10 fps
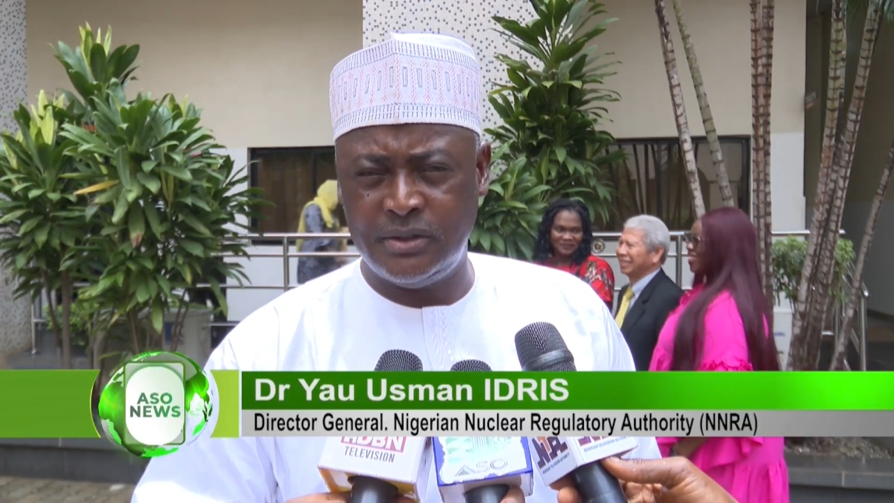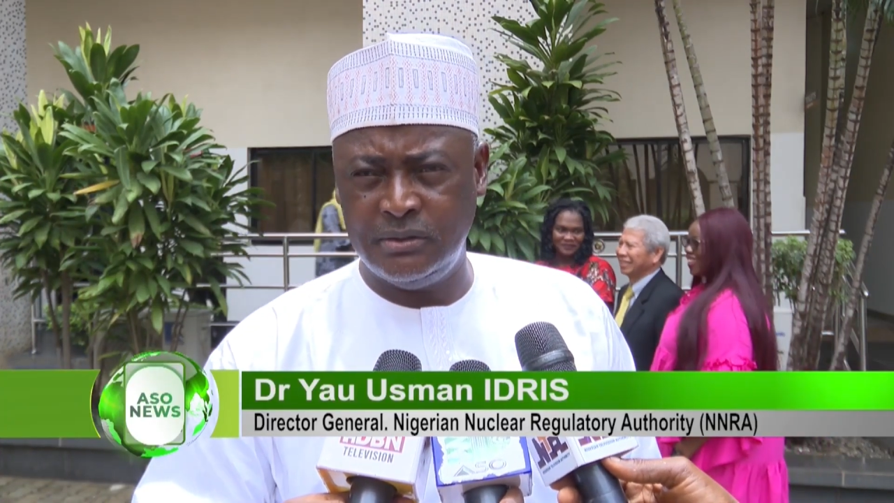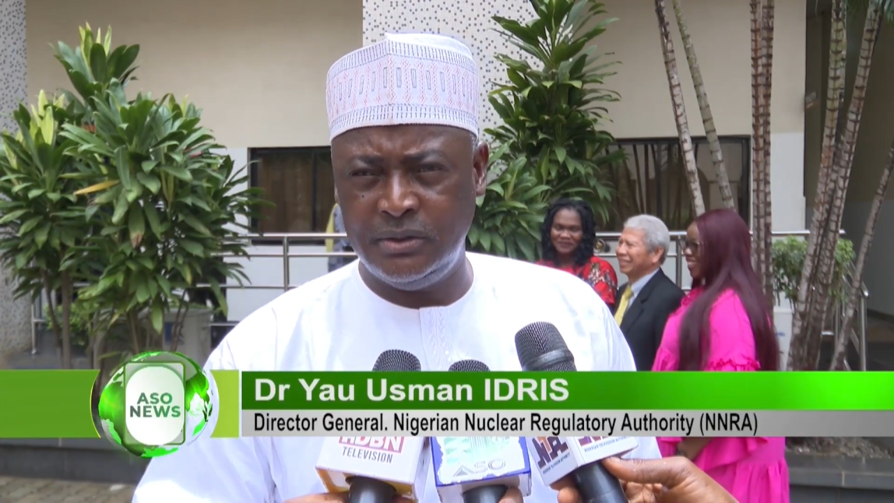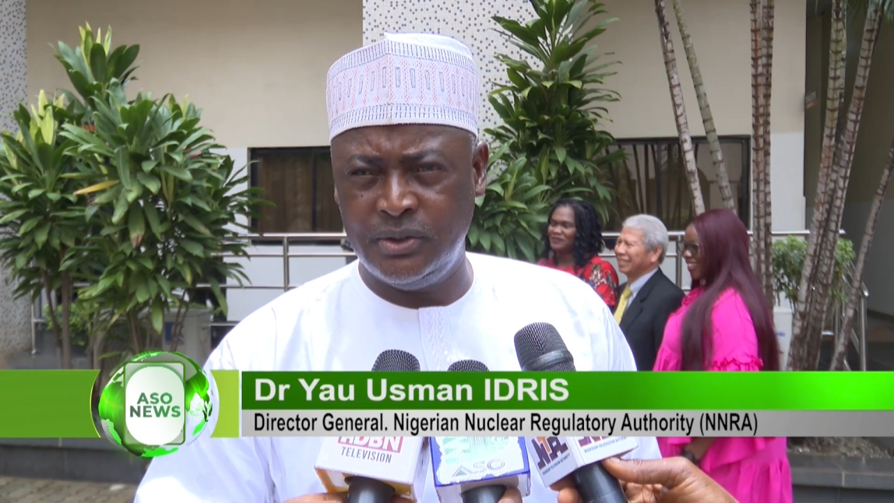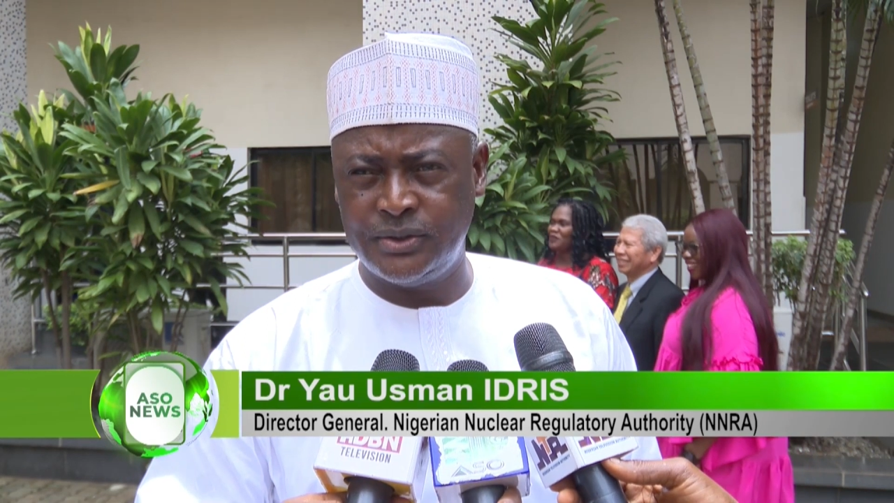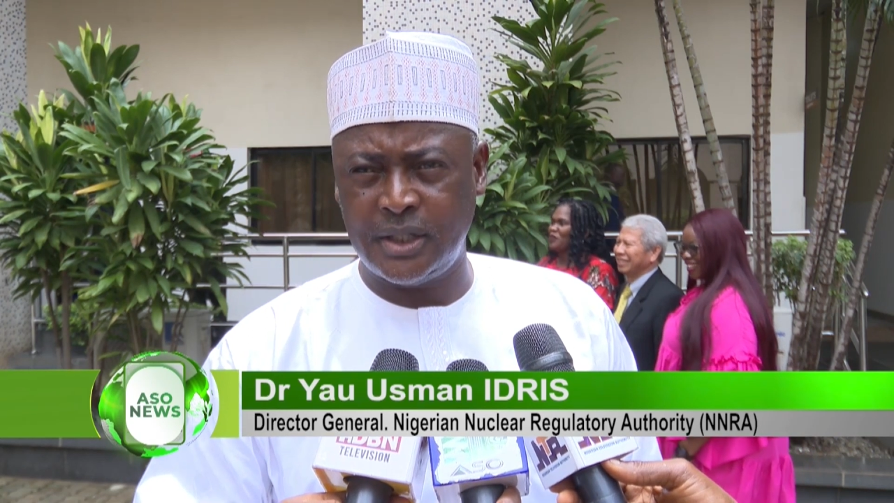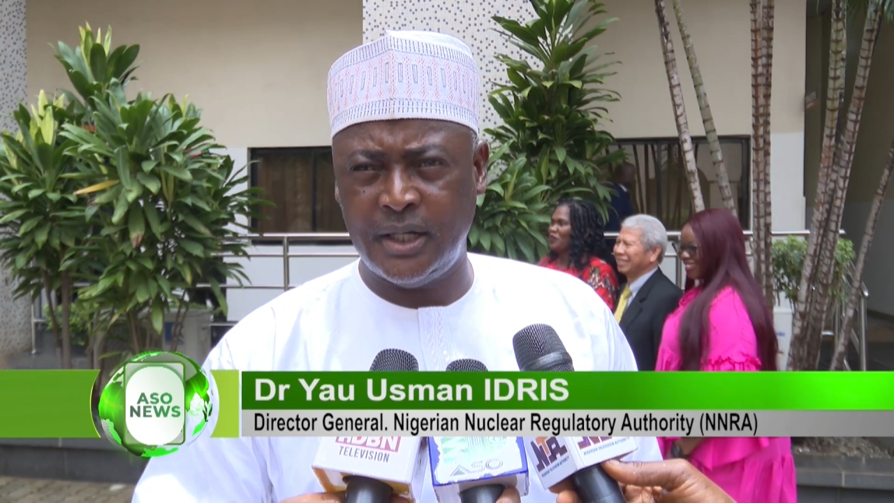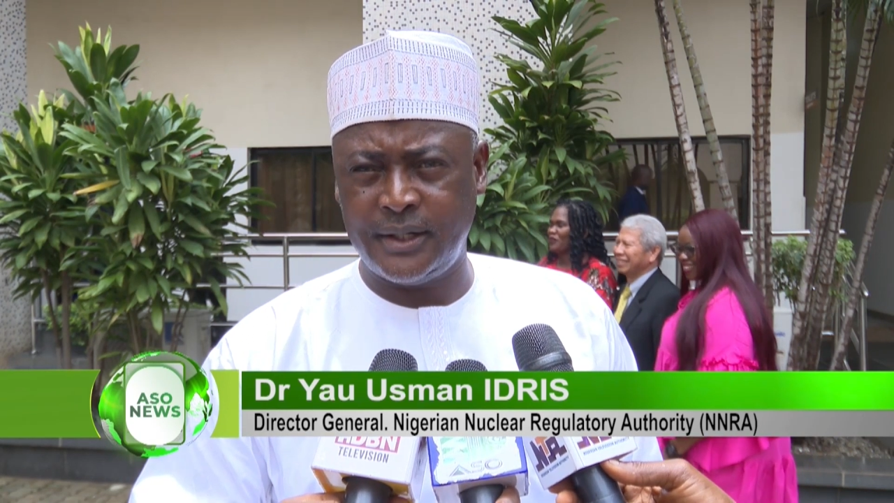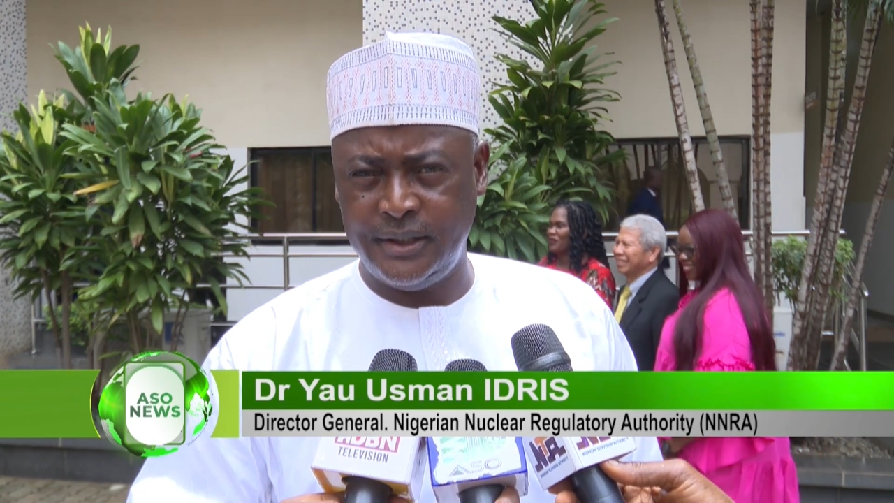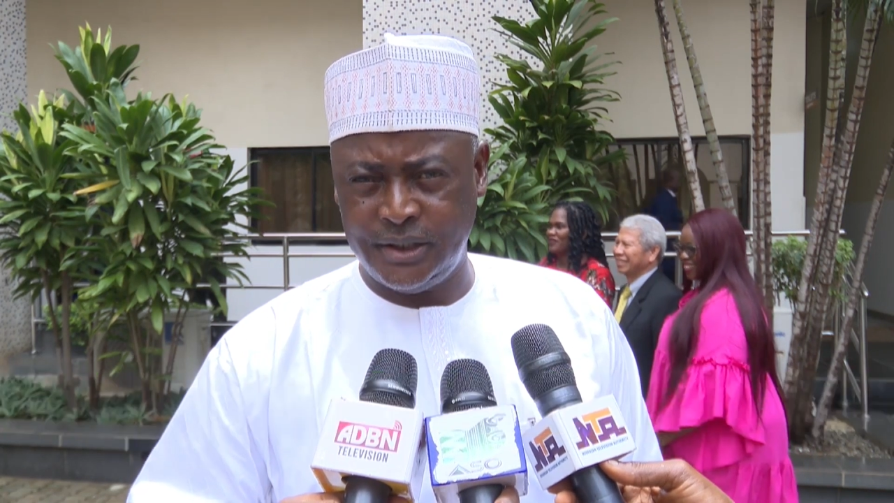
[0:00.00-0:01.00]
to use
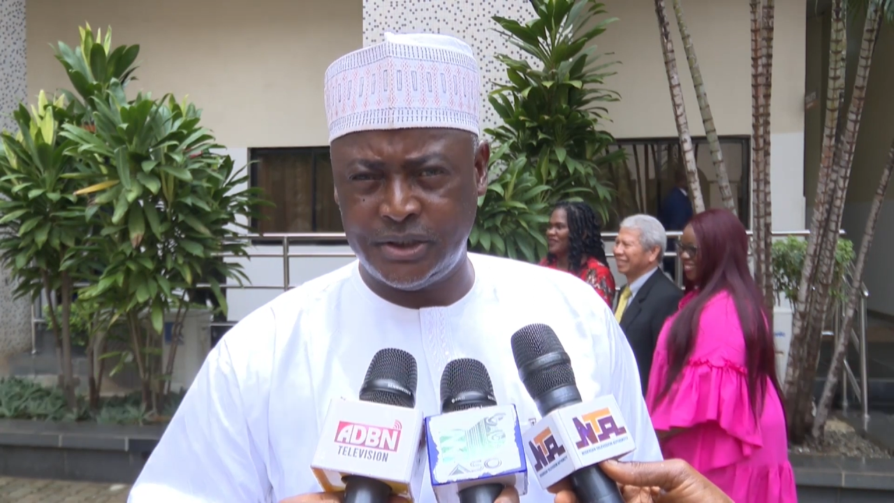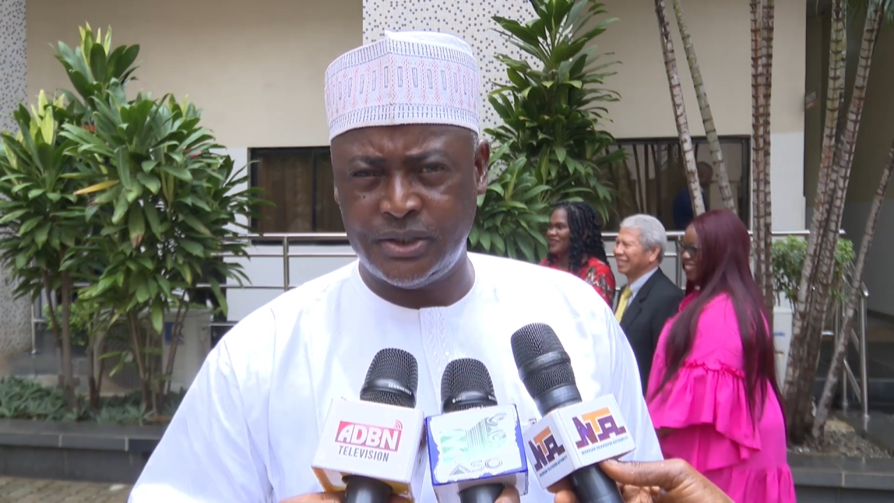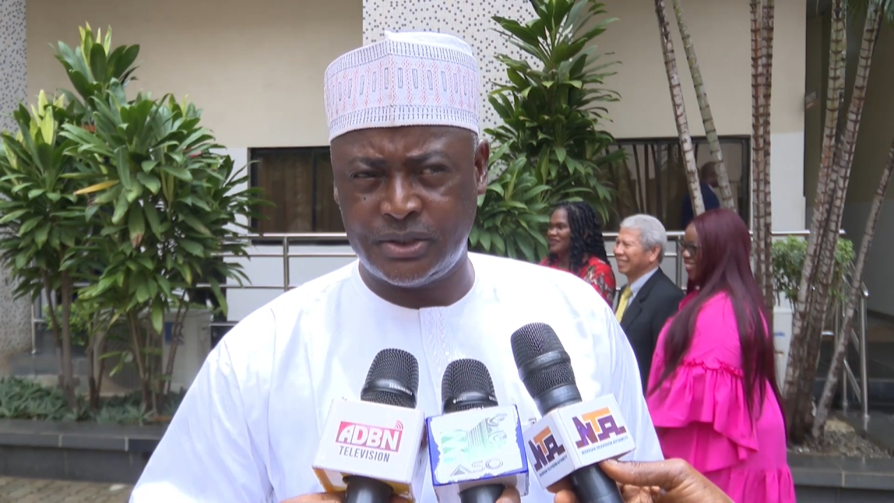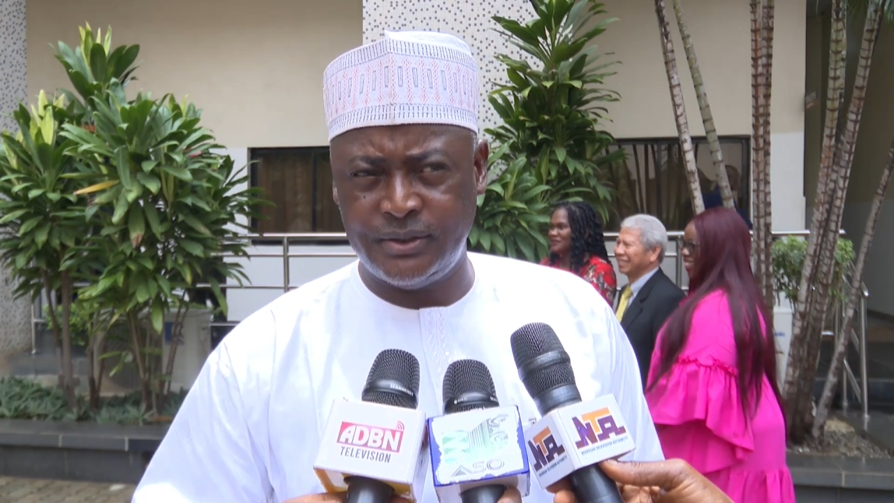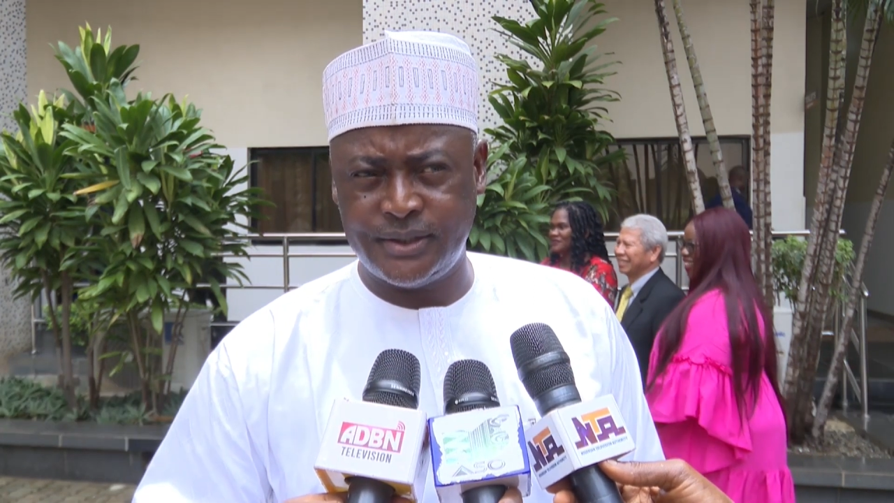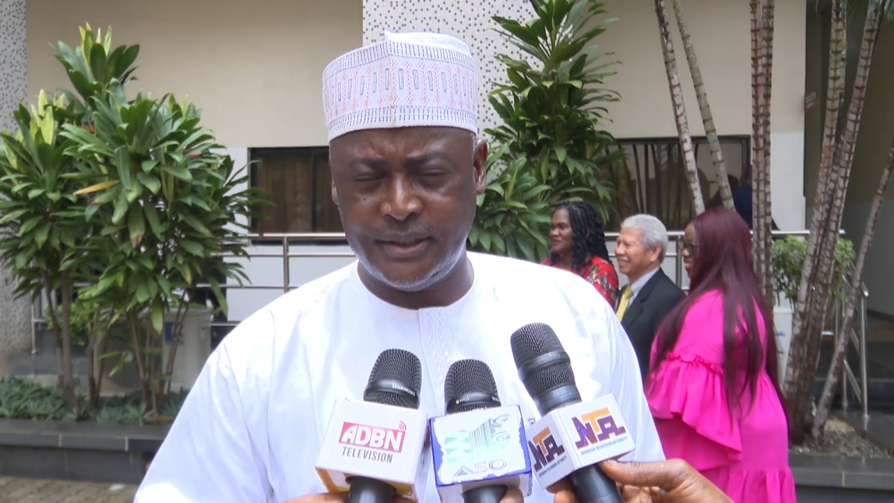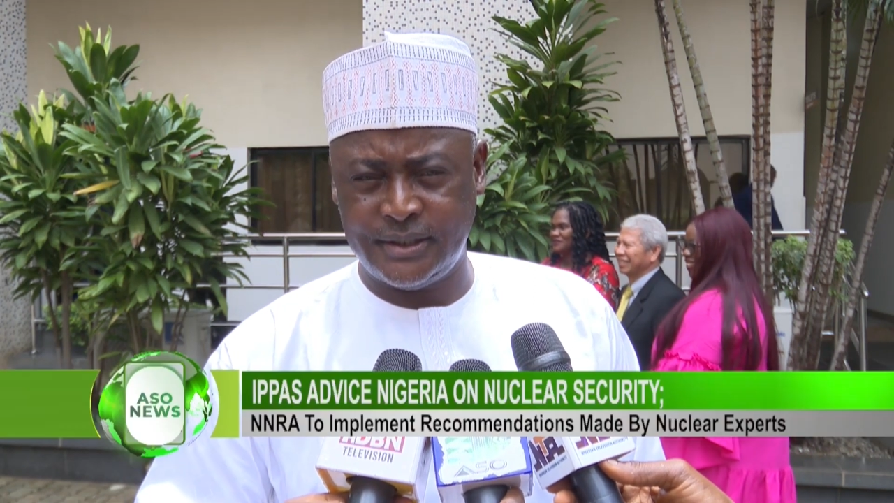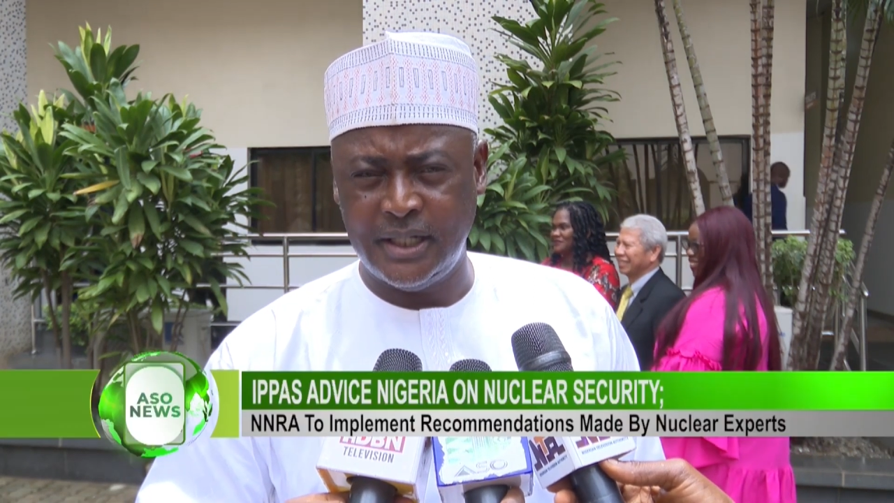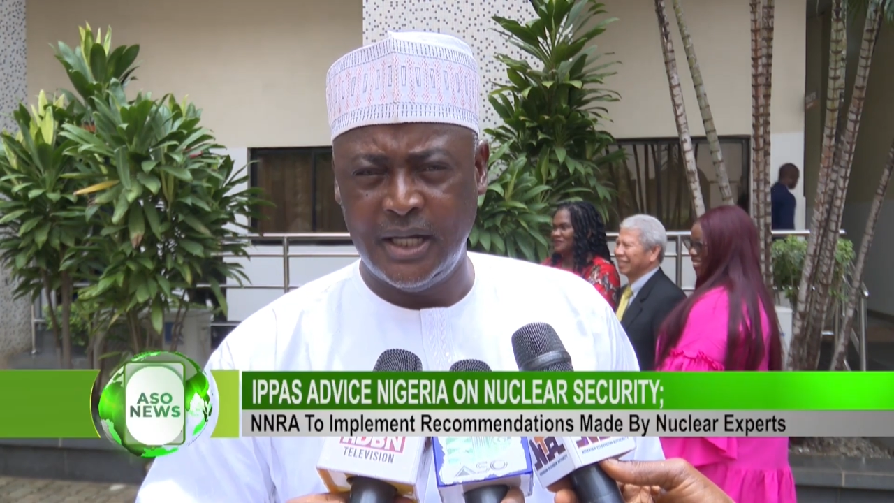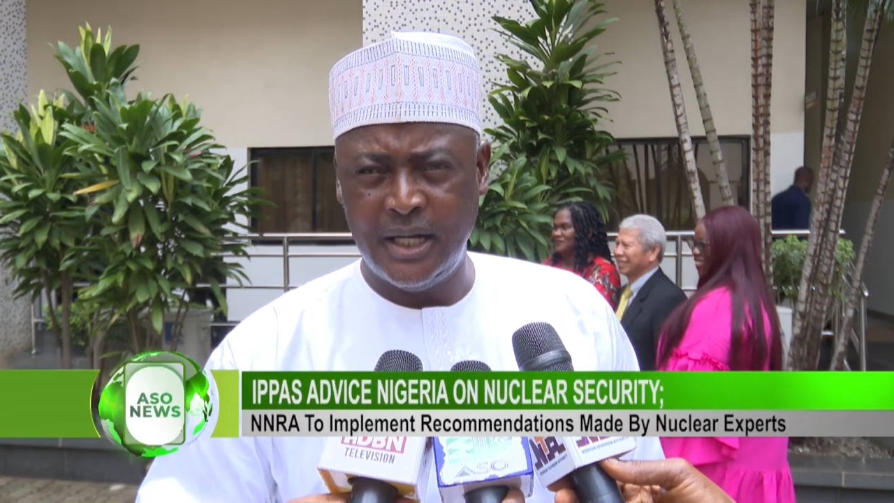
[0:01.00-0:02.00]
radiation sources.